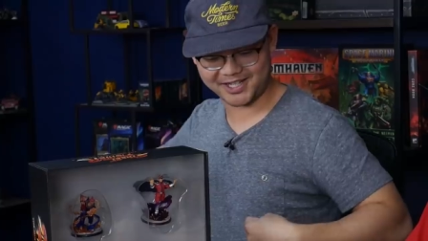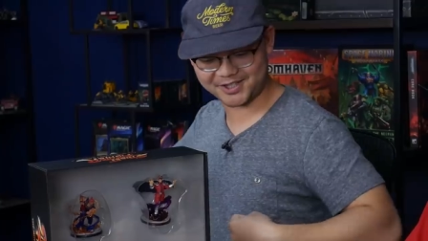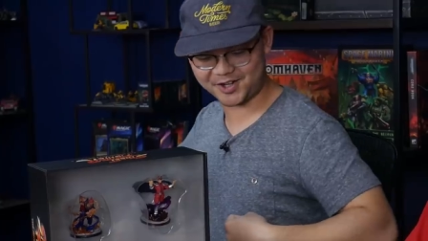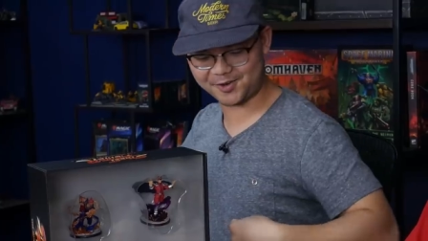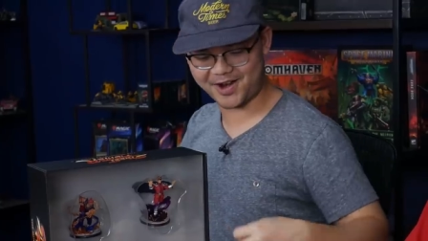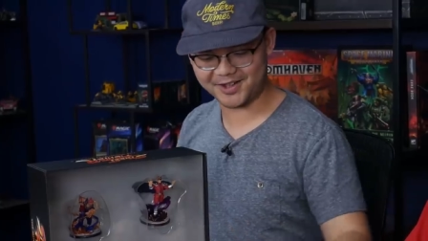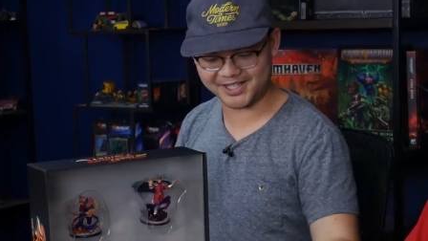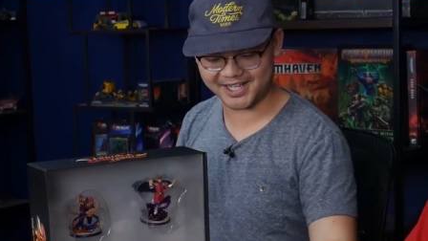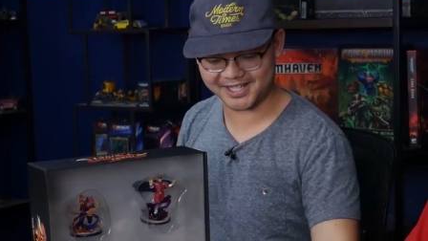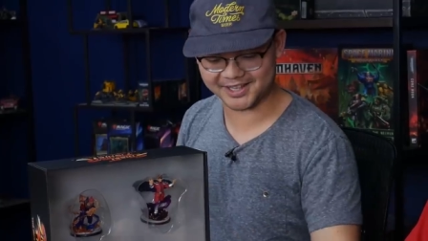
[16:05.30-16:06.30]
when he turned
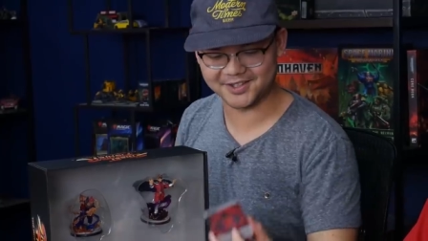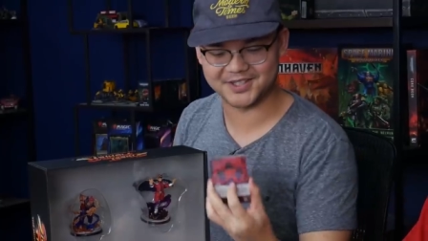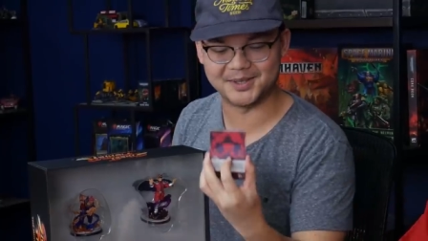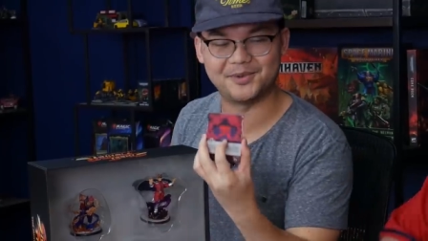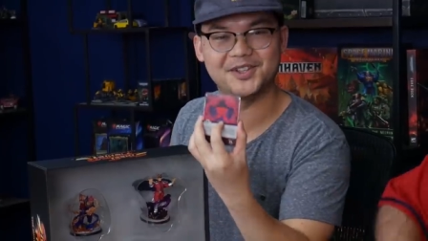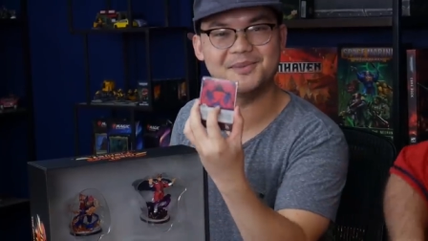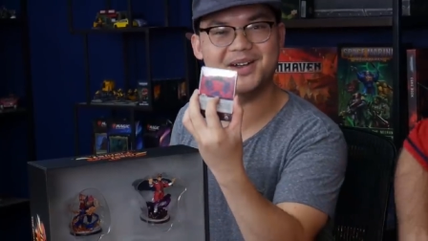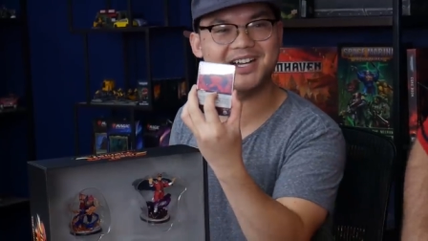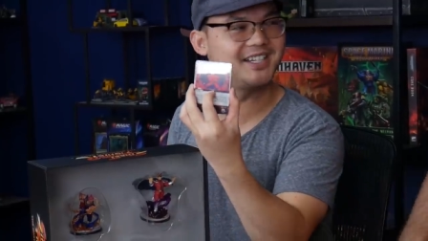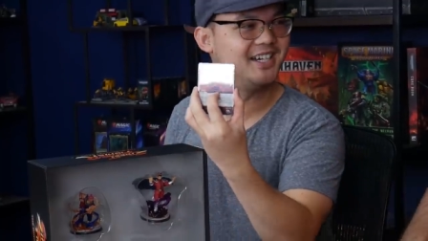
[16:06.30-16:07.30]
around, he had like the little oh, symbol on the,
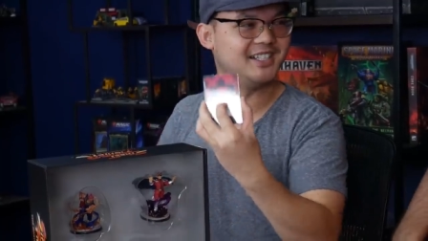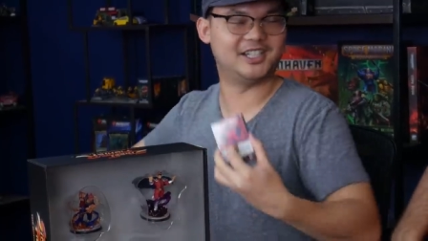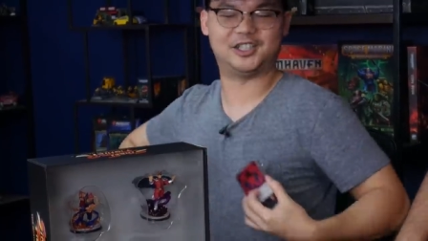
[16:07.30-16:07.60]
the back. Oof.